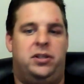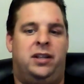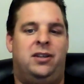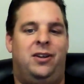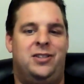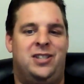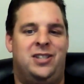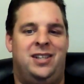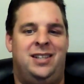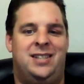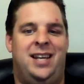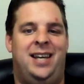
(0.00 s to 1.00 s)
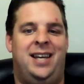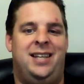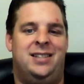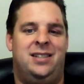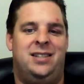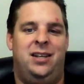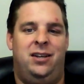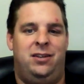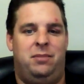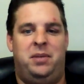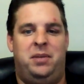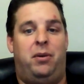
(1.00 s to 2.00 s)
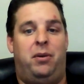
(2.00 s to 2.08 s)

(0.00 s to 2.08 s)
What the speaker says: technology these days, being